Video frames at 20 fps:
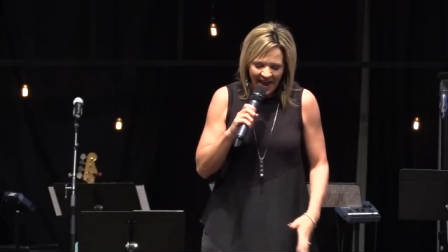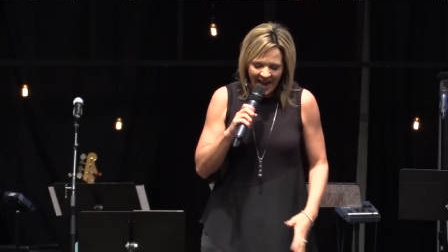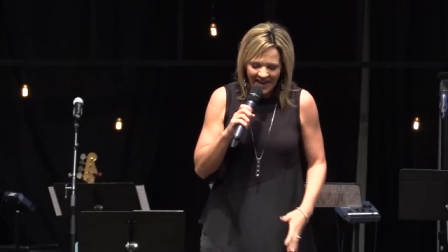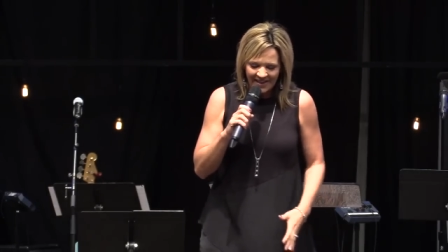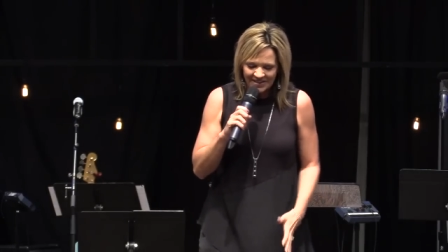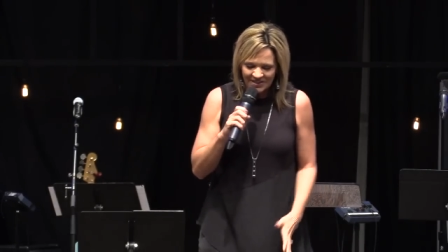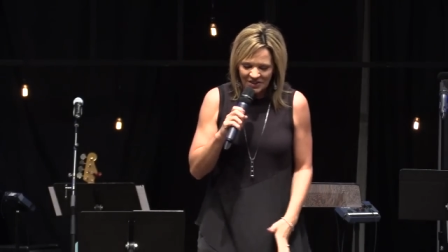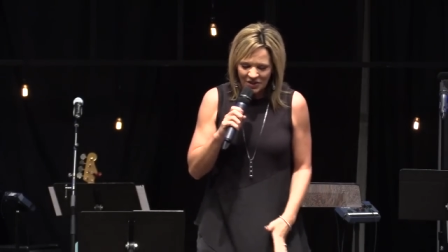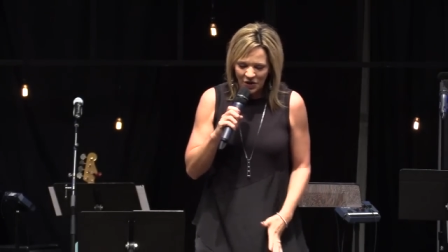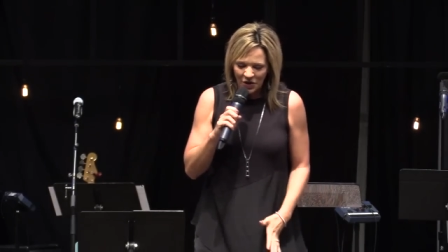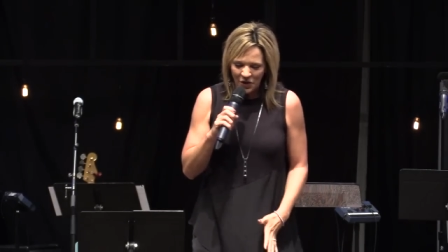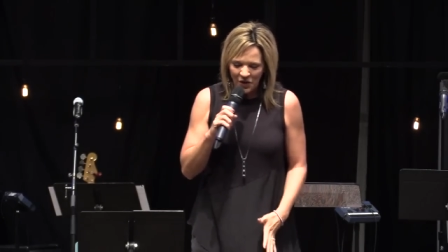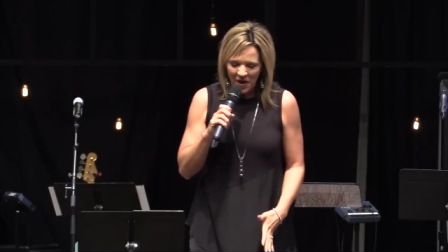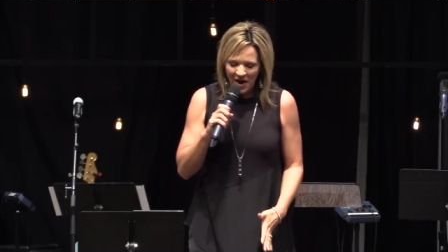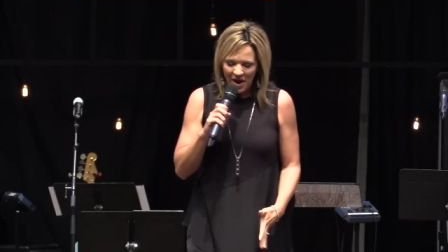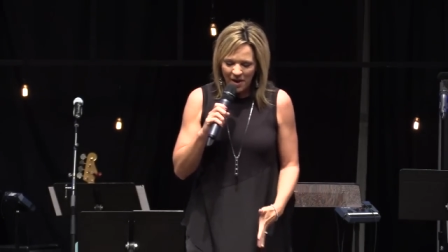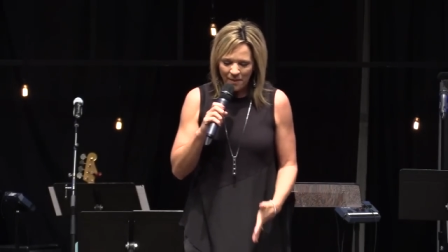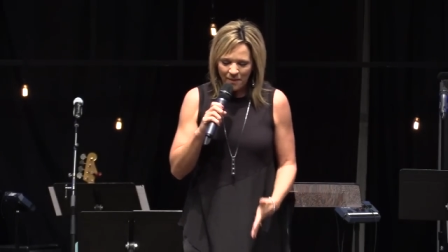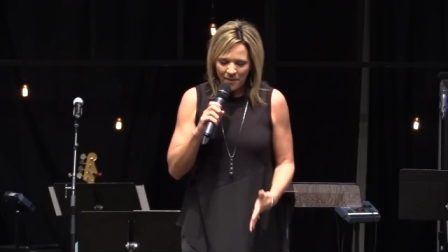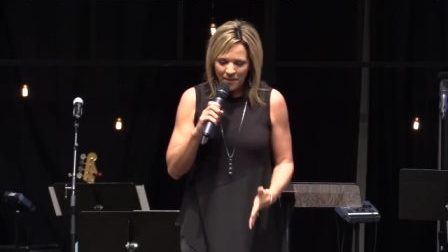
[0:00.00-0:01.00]
And so
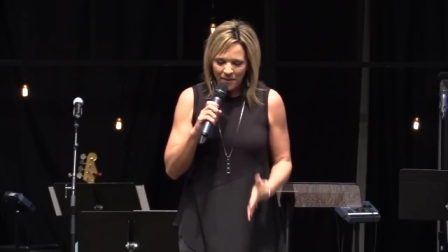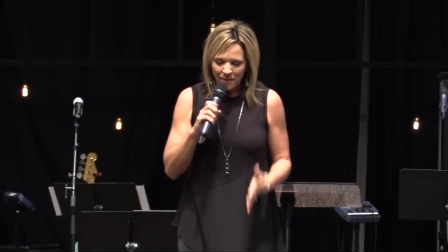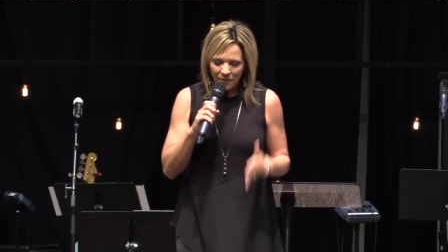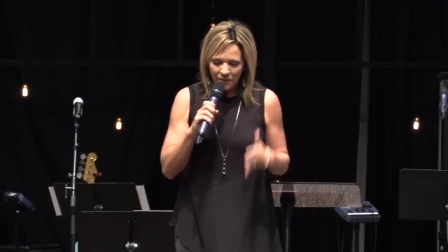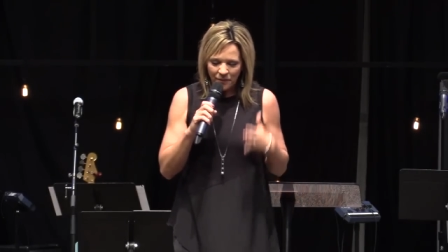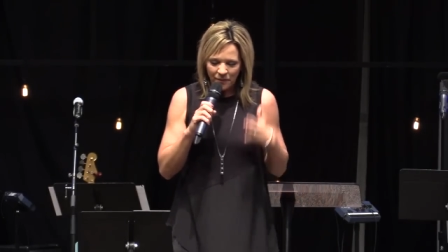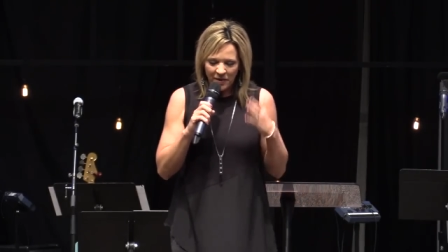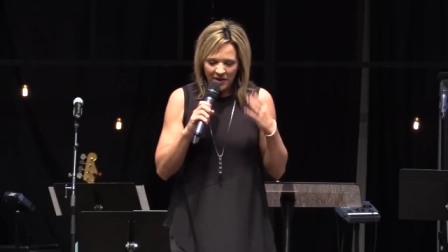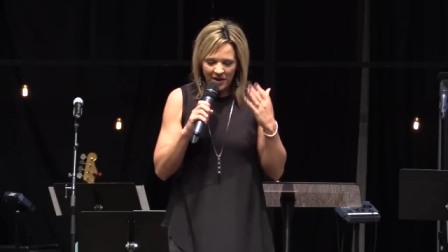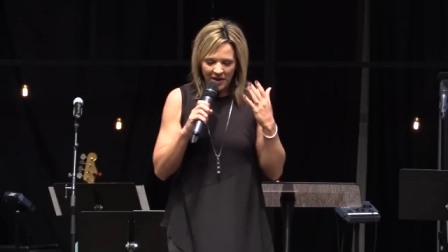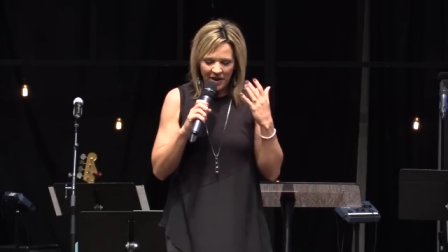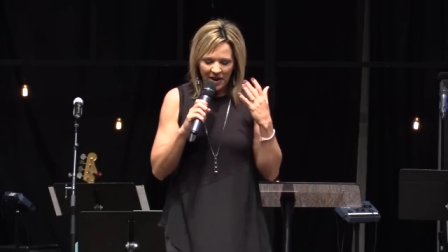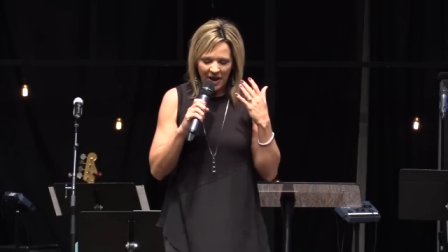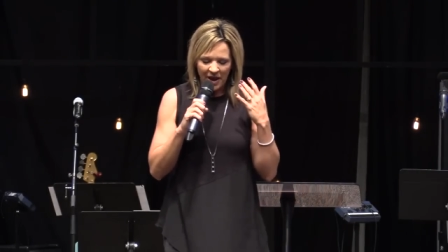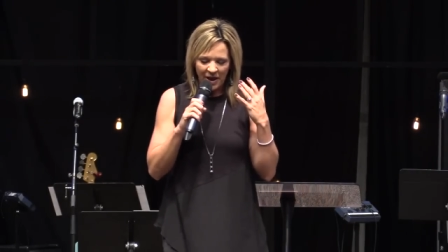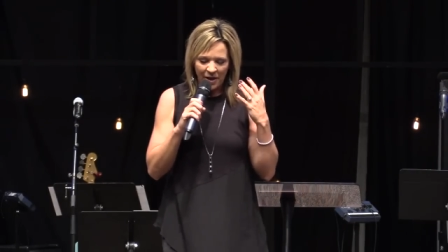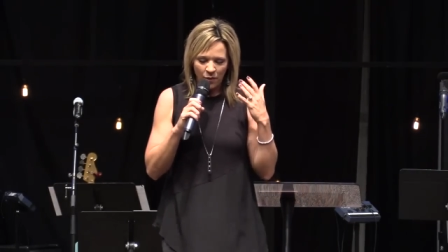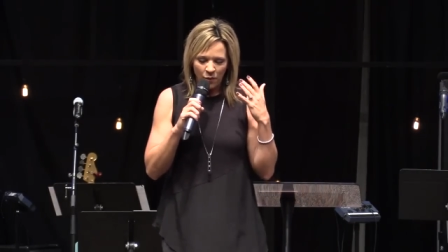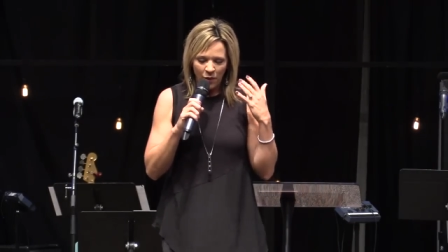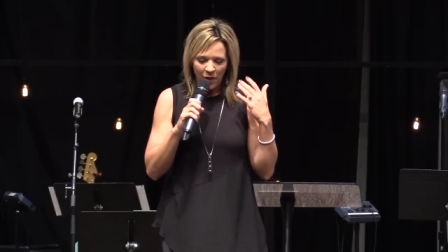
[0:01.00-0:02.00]
um,
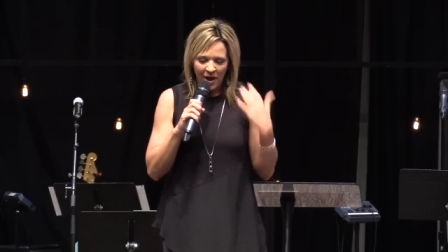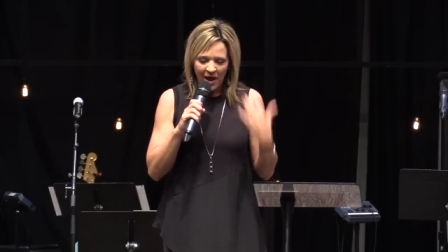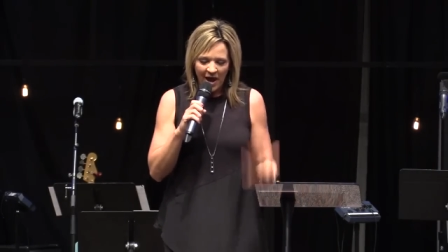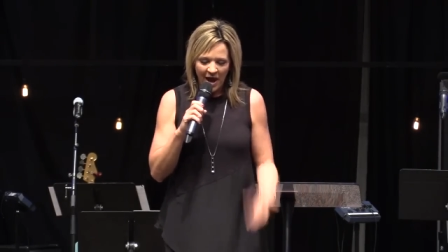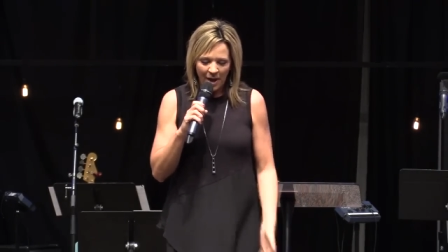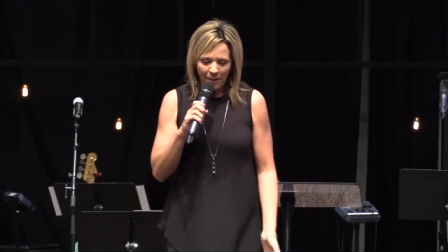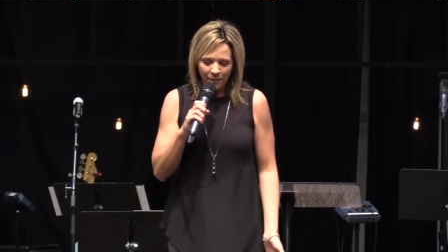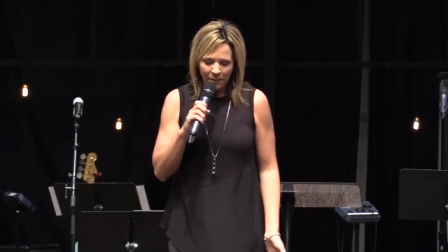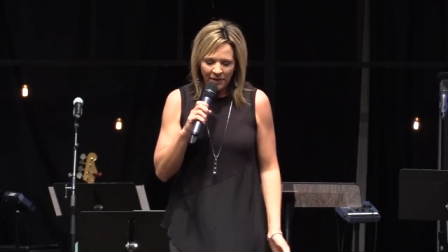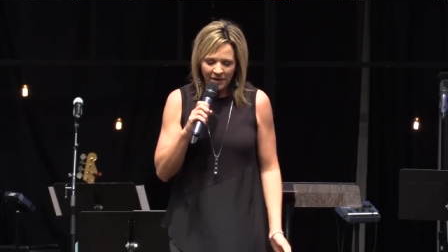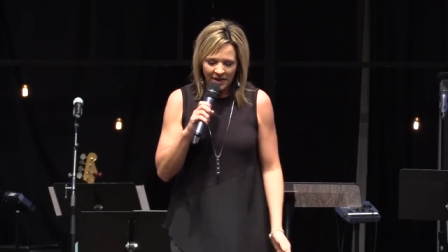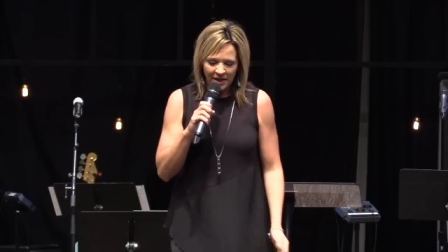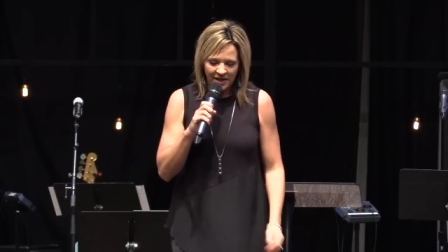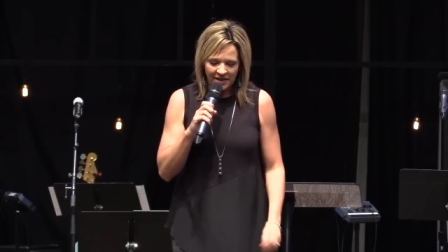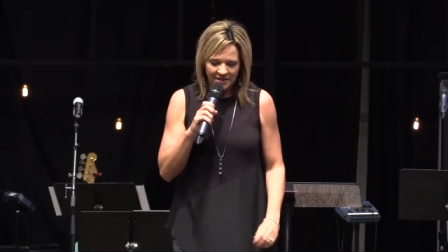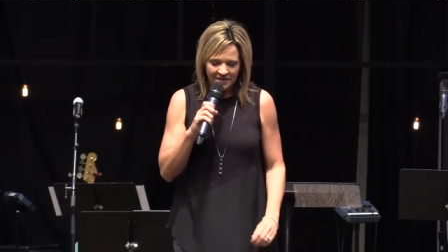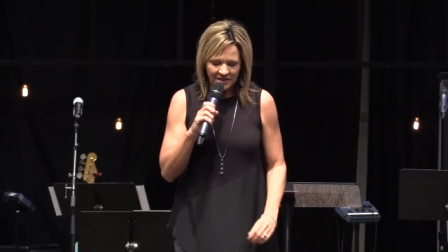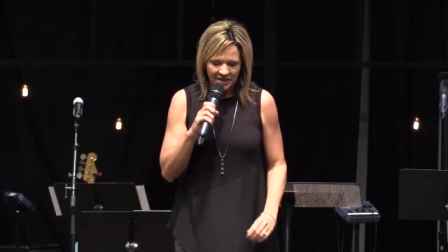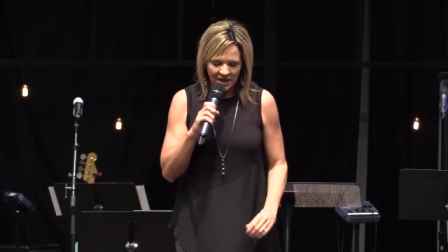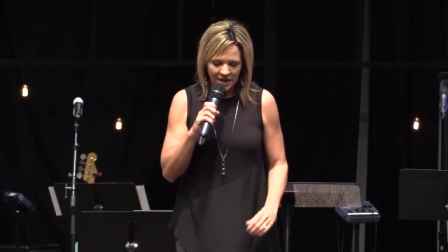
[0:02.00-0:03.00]
uh, what happened
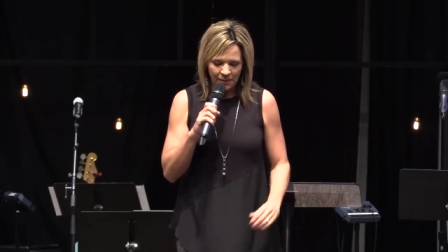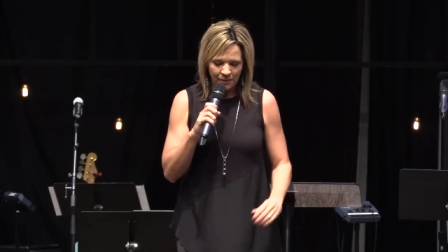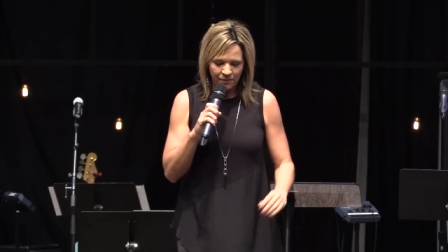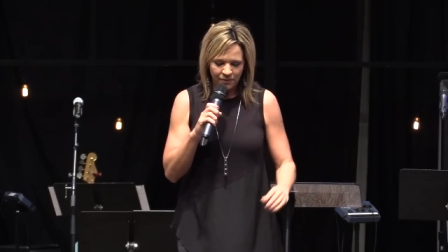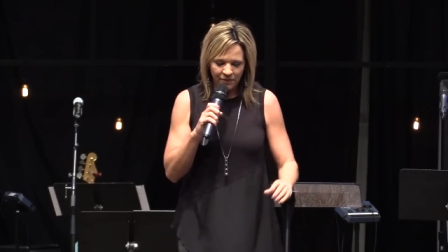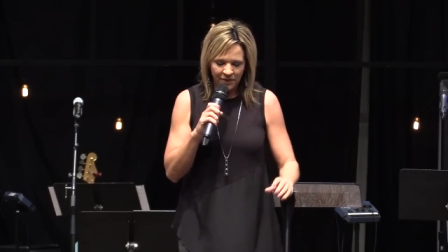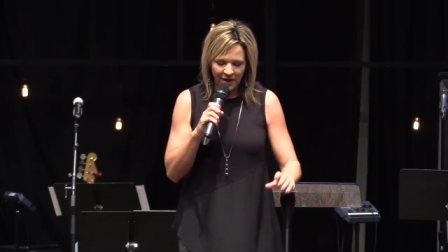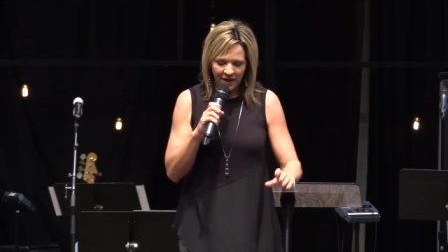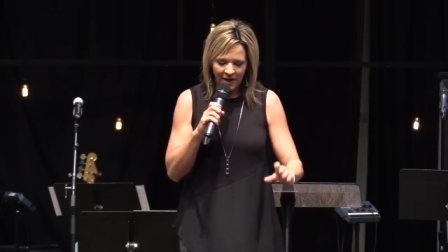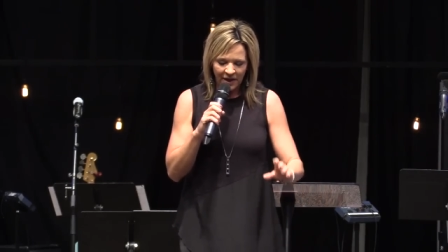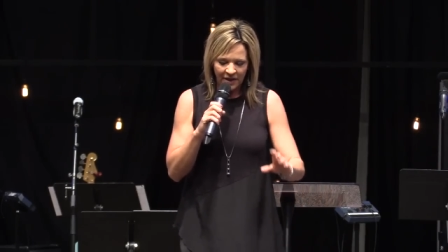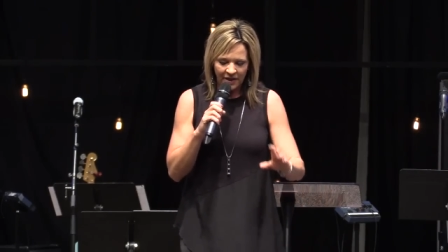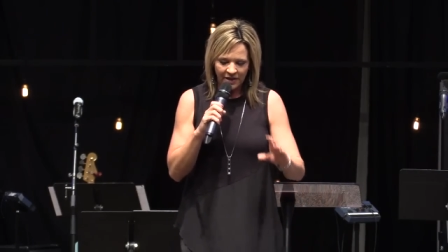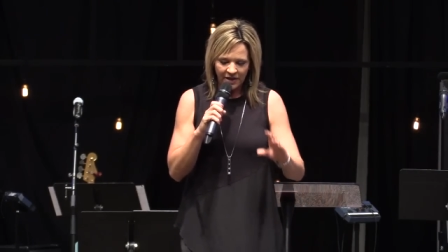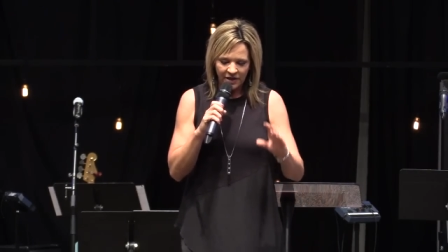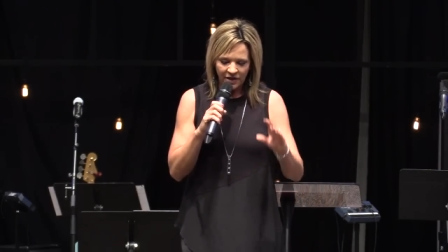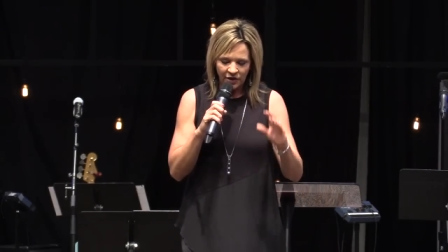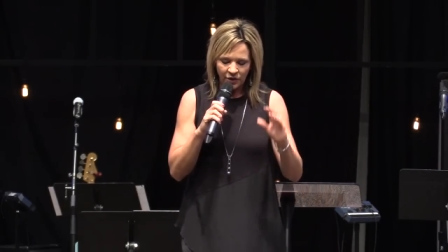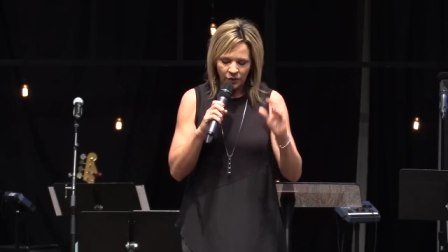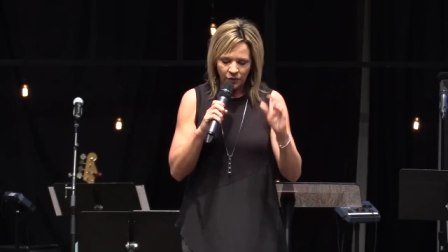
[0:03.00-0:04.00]
is, um, uh,
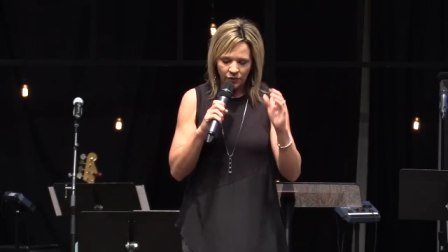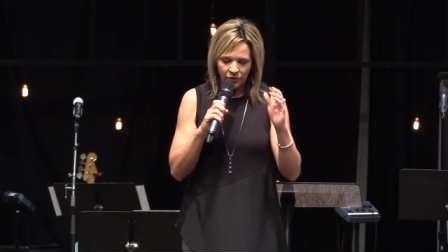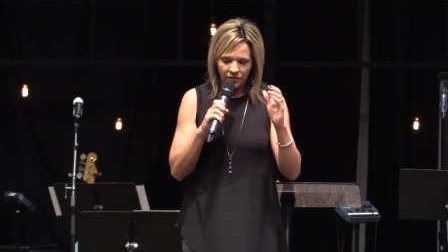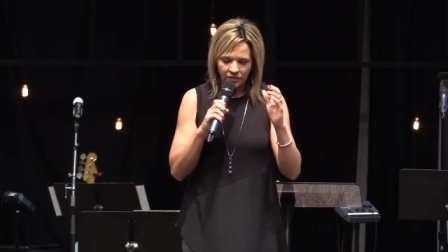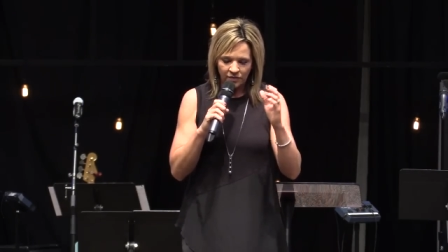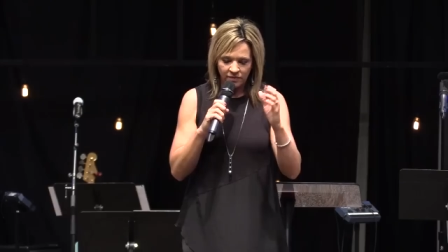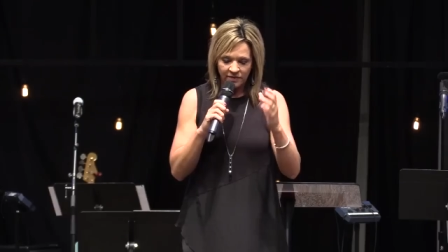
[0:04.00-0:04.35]
you know,